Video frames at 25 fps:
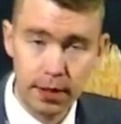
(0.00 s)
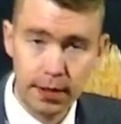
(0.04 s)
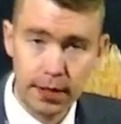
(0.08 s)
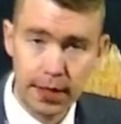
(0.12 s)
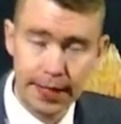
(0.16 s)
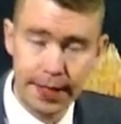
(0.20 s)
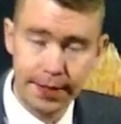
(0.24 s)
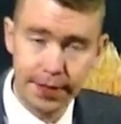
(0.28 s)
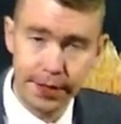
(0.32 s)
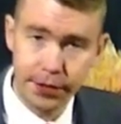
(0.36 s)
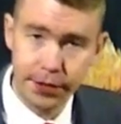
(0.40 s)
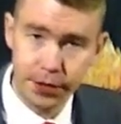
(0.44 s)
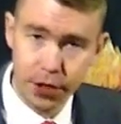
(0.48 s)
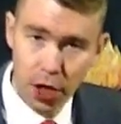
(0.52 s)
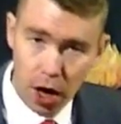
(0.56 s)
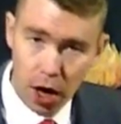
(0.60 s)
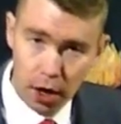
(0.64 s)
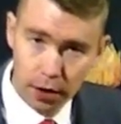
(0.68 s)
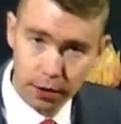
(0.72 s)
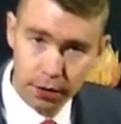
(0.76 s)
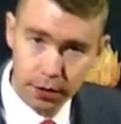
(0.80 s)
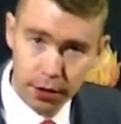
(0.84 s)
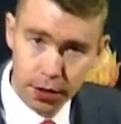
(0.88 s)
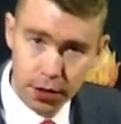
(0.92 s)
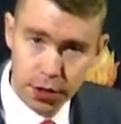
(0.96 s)
In the
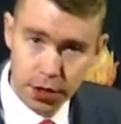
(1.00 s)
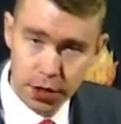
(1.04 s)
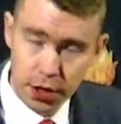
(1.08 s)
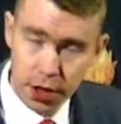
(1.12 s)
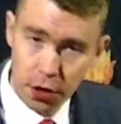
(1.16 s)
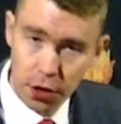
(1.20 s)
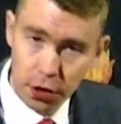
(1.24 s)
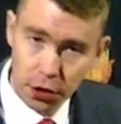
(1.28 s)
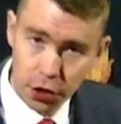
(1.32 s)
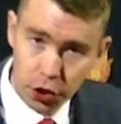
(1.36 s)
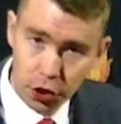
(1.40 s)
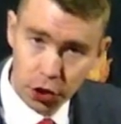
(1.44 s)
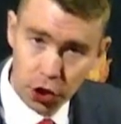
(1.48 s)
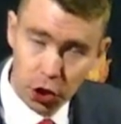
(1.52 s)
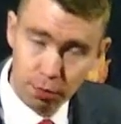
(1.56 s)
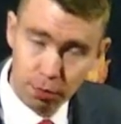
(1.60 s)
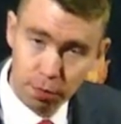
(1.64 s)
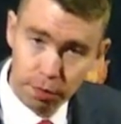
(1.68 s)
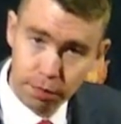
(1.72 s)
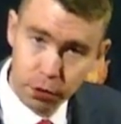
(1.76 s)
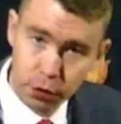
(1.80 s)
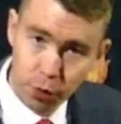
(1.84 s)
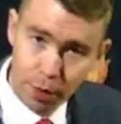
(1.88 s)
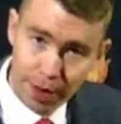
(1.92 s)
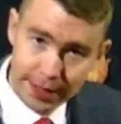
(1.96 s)
darkness and in the gloom
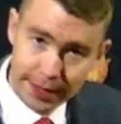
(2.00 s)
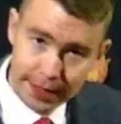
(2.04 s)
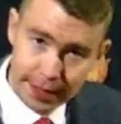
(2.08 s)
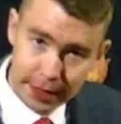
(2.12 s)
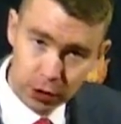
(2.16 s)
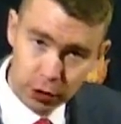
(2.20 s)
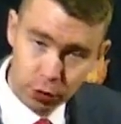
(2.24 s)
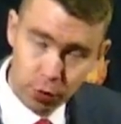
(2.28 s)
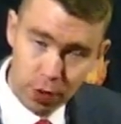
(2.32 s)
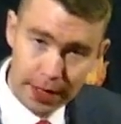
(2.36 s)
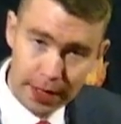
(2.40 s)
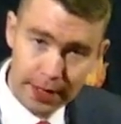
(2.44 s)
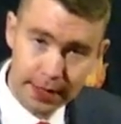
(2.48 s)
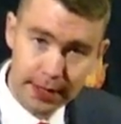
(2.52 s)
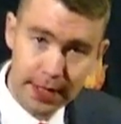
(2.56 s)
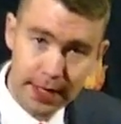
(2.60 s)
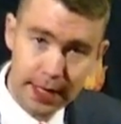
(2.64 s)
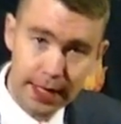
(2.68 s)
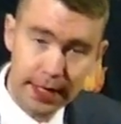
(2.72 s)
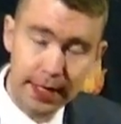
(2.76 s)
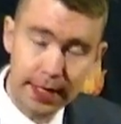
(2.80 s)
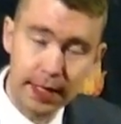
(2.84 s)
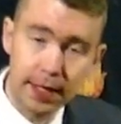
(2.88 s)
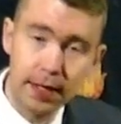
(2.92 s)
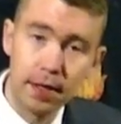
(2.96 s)
of
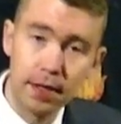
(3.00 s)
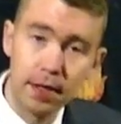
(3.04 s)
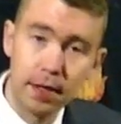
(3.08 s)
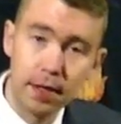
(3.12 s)
2020,